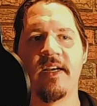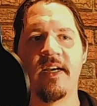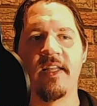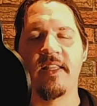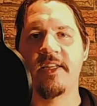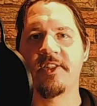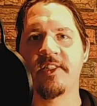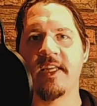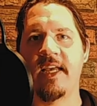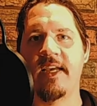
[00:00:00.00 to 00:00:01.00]

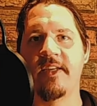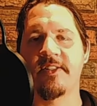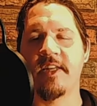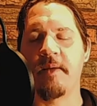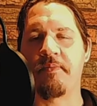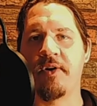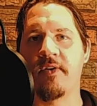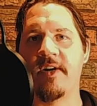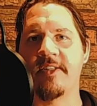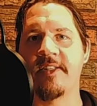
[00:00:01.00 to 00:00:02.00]
This is a pro
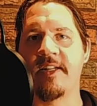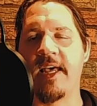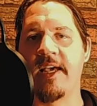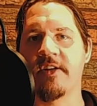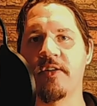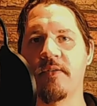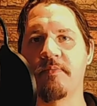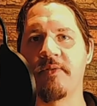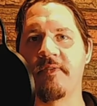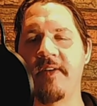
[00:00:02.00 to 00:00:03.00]
wrestling angle
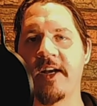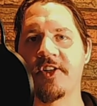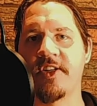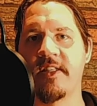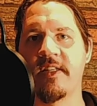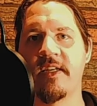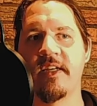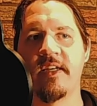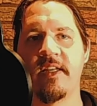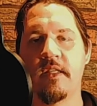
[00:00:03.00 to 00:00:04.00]
perfection.
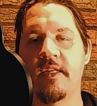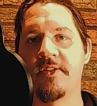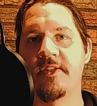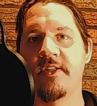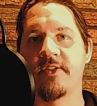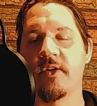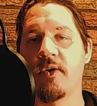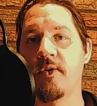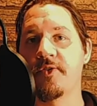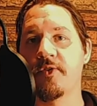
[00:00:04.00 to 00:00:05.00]
This is
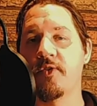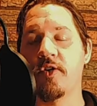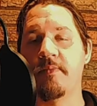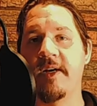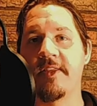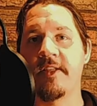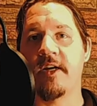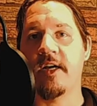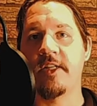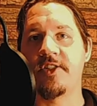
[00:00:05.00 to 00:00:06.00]
old school
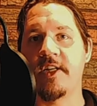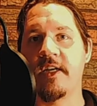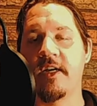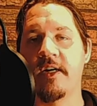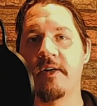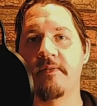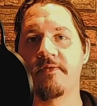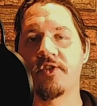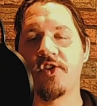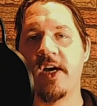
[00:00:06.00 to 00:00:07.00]
methodology
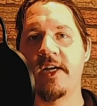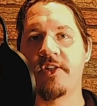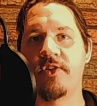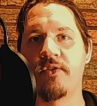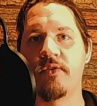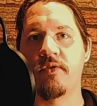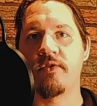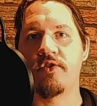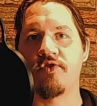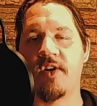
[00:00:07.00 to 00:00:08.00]
of trying to
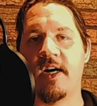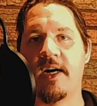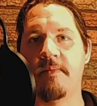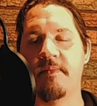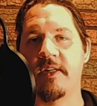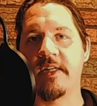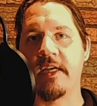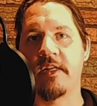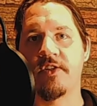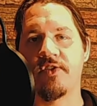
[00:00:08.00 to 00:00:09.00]
draw
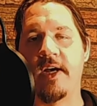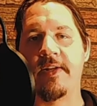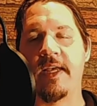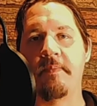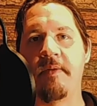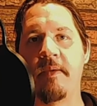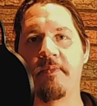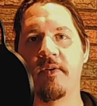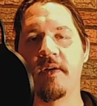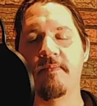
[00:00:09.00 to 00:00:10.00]
money, trying to get
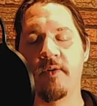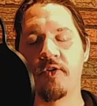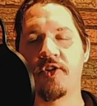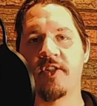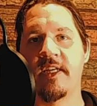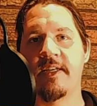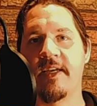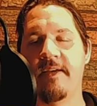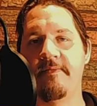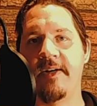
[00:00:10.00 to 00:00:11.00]
people emotionally
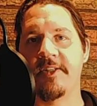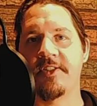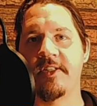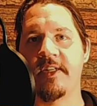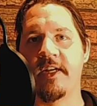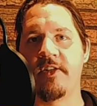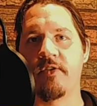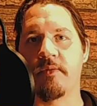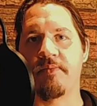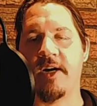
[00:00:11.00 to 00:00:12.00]
invested in
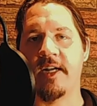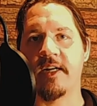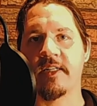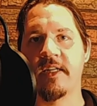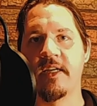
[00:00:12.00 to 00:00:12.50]
your product.